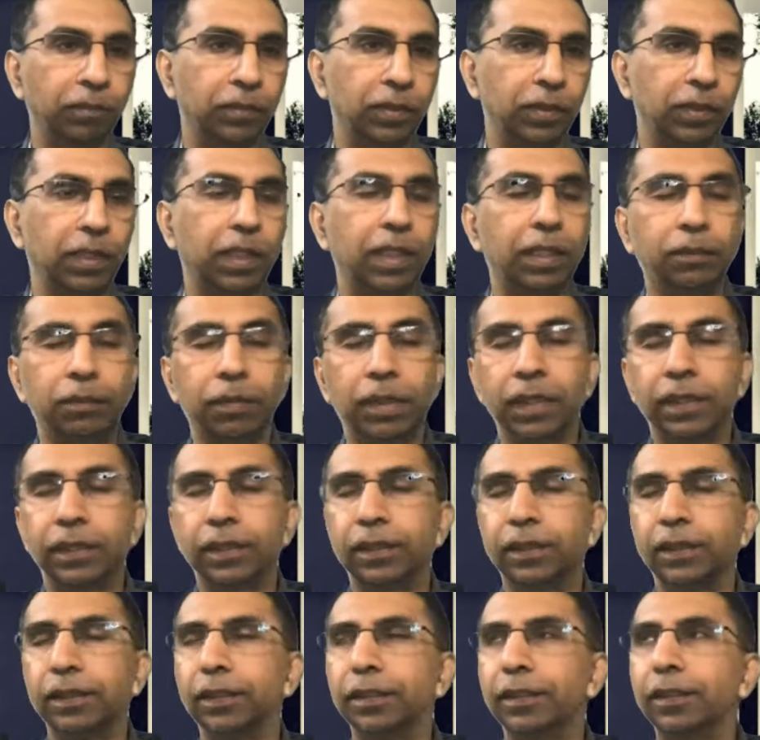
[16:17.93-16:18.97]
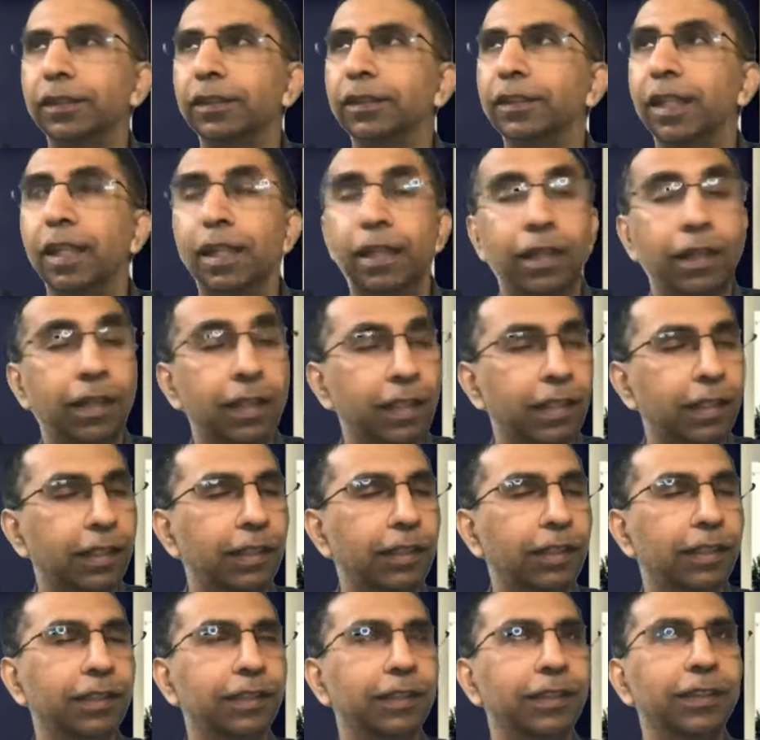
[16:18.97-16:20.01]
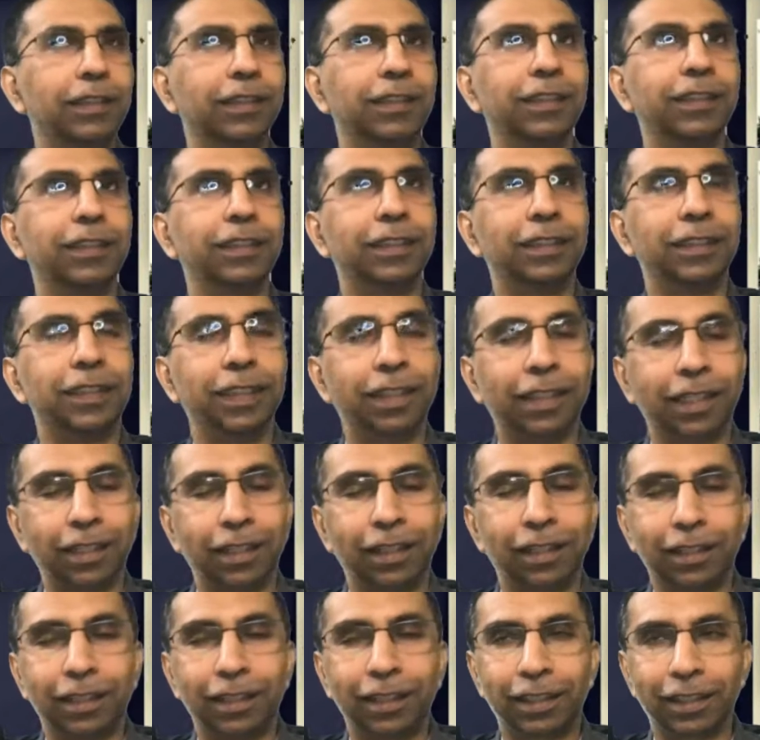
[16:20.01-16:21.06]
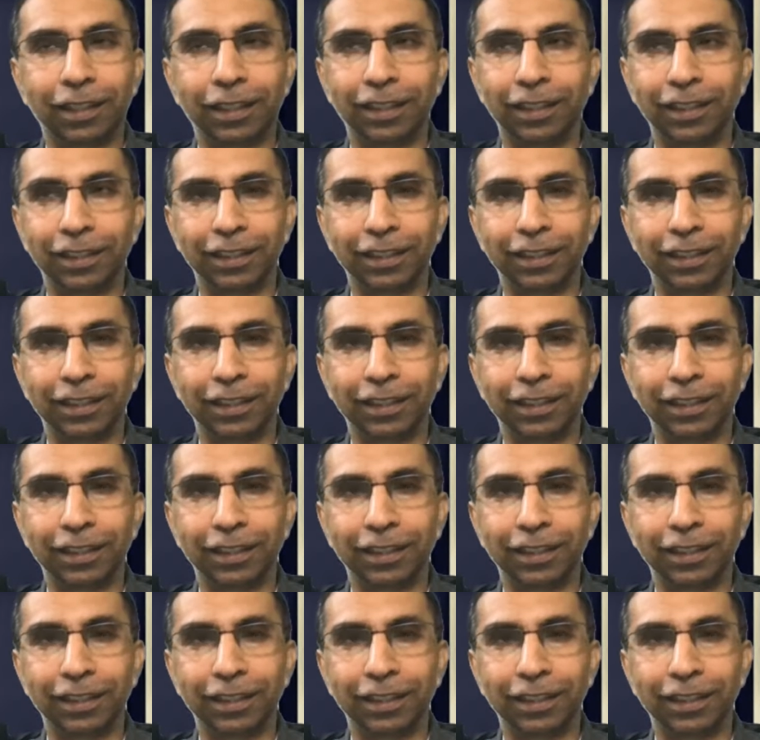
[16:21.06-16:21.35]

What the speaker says: So that means they are not